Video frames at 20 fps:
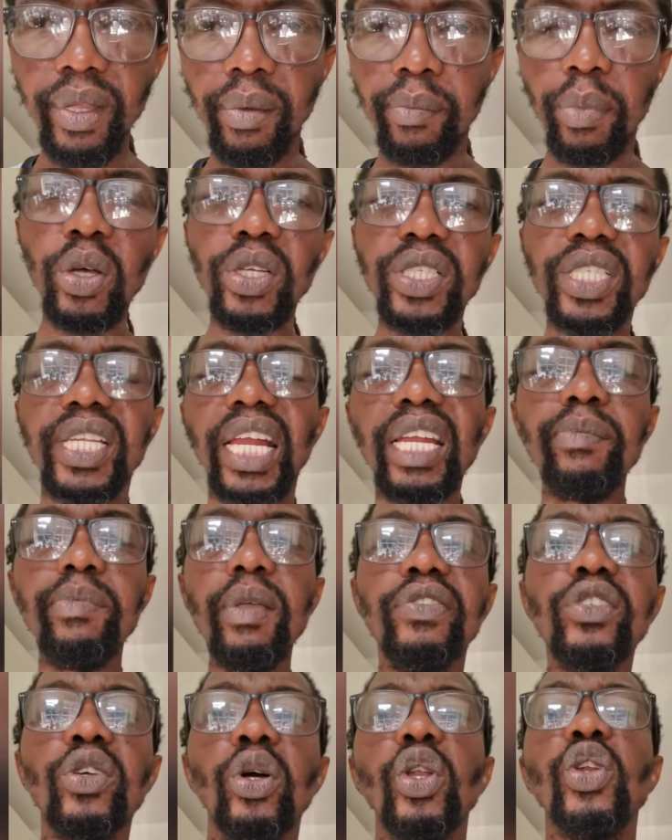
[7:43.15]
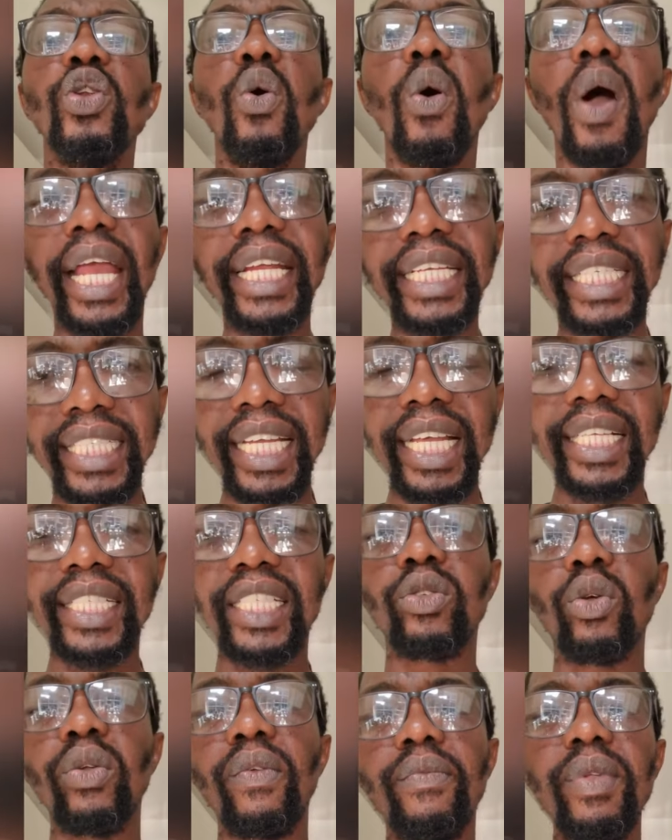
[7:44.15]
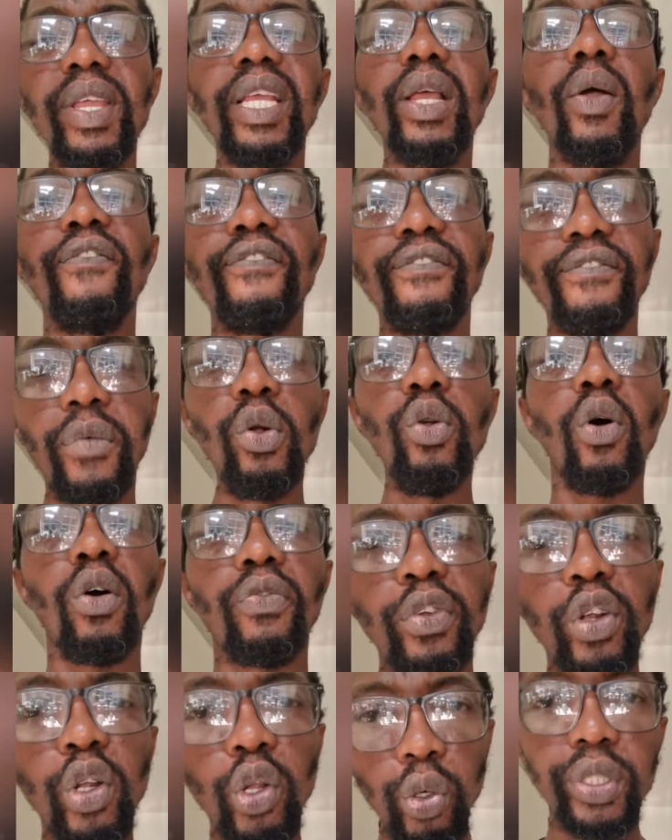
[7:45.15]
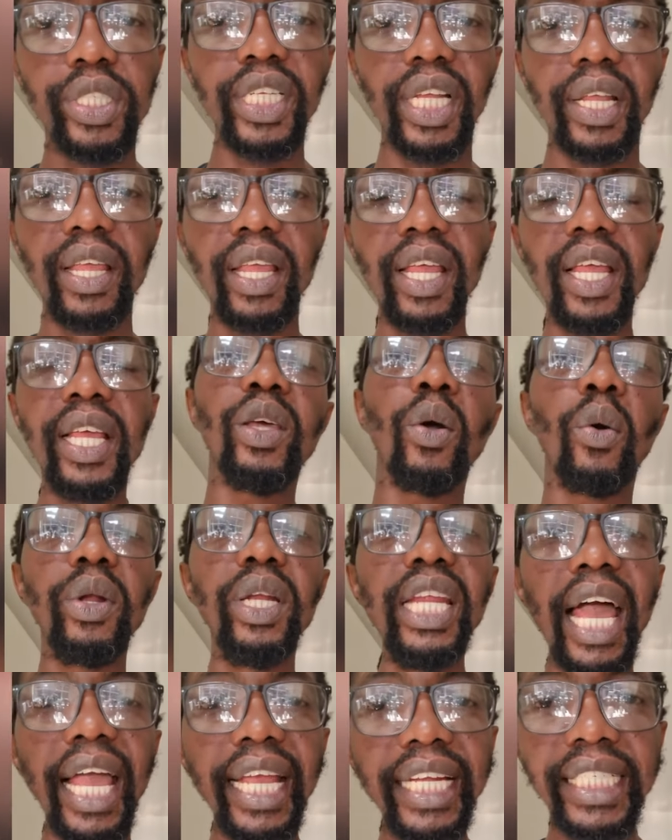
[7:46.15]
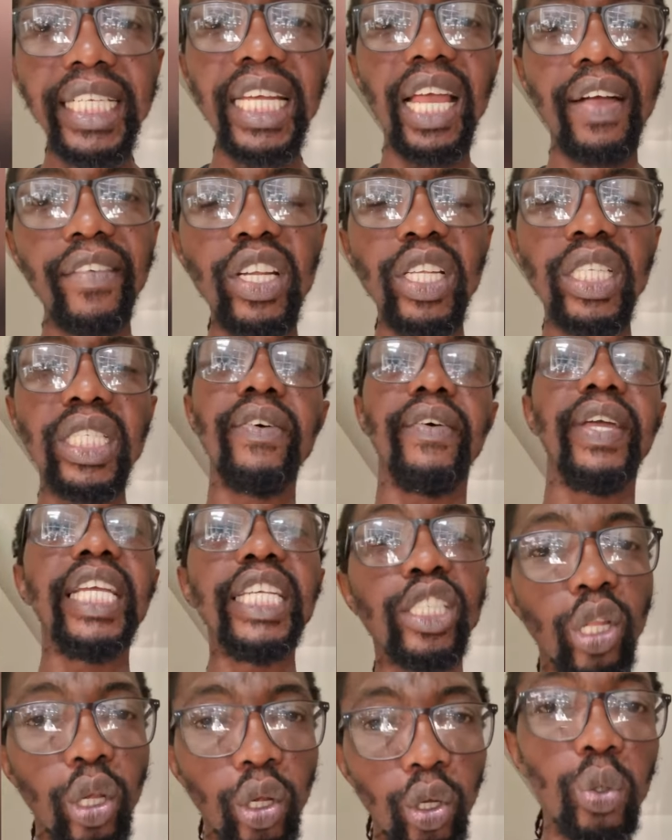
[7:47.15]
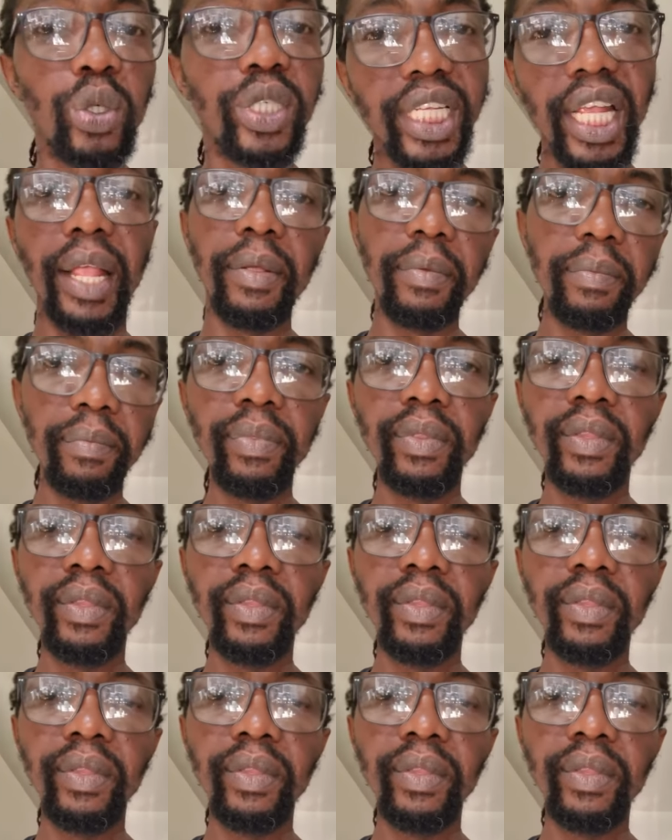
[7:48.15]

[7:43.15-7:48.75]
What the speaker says: Because the NPF has got no ideas. It's got full of looting. The only idea I want is looting.